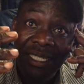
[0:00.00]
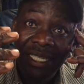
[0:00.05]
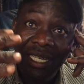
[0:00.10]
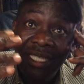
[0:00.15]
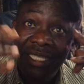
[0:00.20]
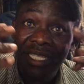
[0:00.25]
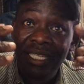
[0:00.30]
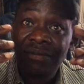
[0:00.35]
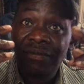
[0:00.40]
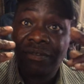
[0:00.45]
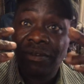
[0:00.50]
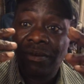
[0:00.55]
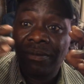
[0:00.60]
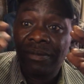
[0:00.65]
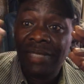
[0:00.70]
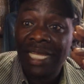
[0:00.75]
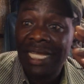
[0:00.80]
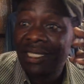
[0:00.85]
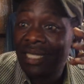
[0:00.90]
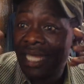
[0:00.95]
and then
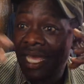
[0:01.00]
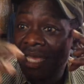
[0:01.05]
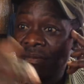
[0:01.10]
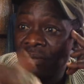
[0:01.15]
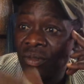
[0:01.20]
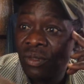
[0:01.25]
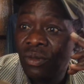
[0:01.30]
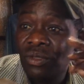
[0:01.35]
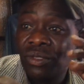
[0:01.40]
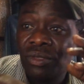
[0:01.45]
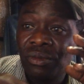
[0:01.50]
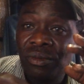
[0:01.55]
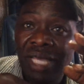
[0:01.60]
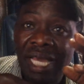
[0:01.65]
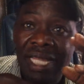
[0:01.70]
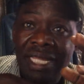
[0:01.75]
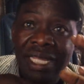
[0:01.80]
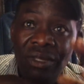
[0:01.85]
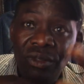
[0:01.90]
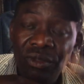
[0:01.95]
from that time, because we
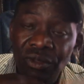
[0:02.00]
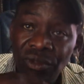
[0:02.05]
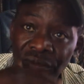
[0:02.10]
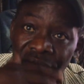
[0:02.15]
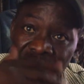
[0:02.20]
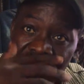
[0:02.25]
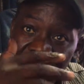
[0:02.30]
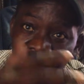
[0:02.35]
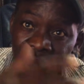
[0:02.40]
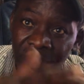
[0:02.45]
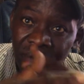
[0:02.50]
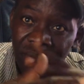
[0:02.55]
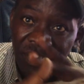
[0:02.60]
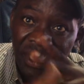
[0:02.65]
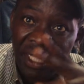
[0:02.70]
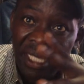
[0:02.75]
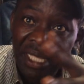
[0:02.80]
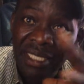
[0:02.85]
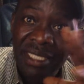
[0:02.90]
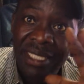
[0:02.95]
had a lot of
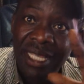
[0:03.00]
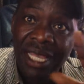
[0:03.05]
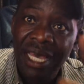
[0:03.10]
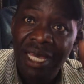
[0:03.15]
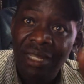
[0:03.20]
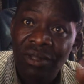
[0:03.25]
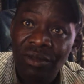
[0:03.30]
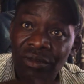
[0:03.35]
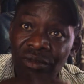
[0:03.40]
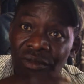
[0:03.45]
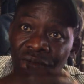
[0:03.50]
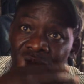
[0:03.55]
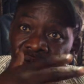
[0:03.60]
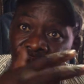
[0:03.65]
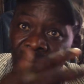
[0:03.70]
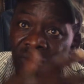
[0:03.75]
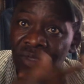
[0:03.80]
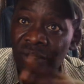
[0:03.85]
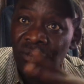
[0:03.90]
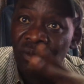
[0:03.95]
press, a lot of
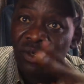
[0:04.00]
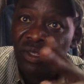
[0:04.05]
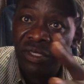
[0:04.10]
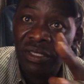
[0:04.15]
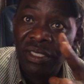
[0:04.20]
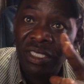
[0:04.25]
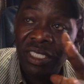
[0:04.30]
demo,